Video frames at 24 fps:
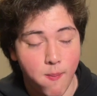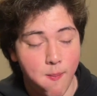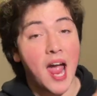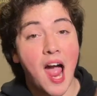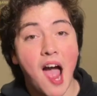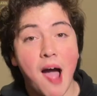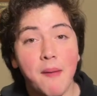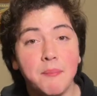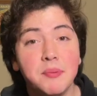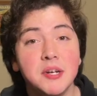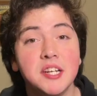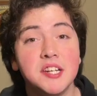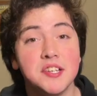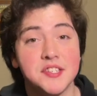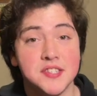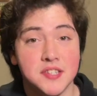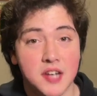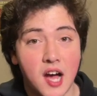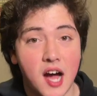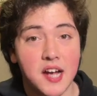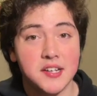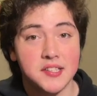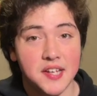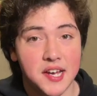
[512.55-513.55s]
Happy does
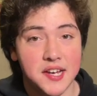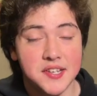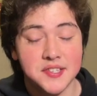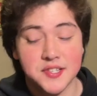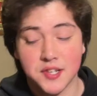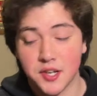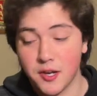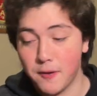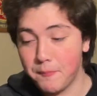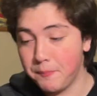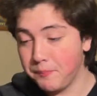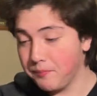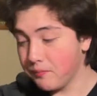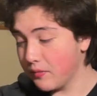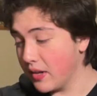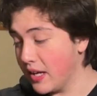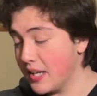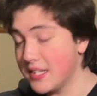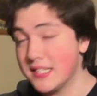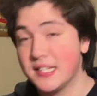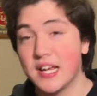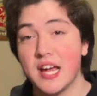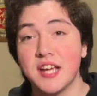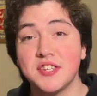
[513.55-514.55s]
not taste good.
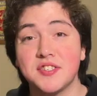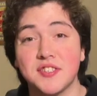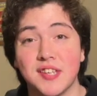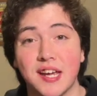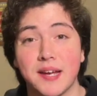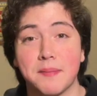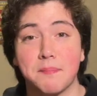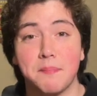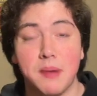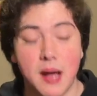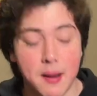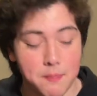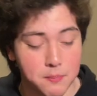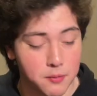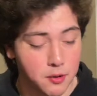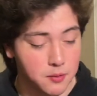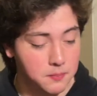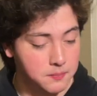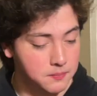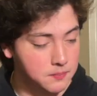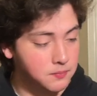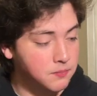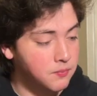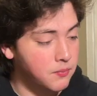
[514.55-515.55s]
It tastes like pepper.
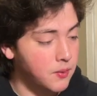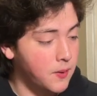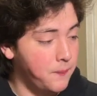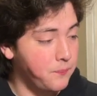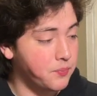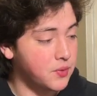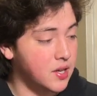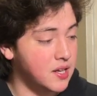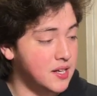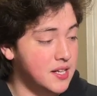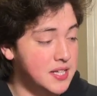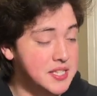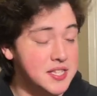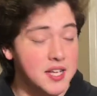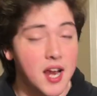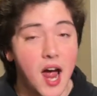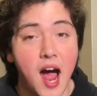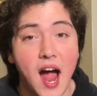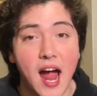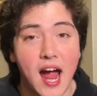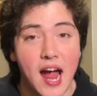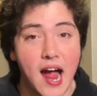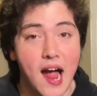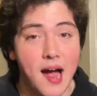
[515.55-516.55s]
That's
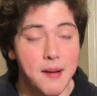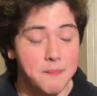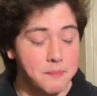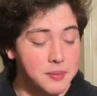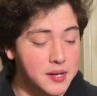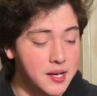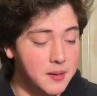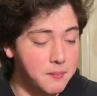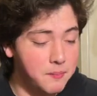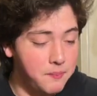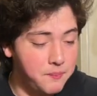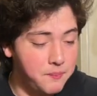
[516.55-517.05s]
not happy.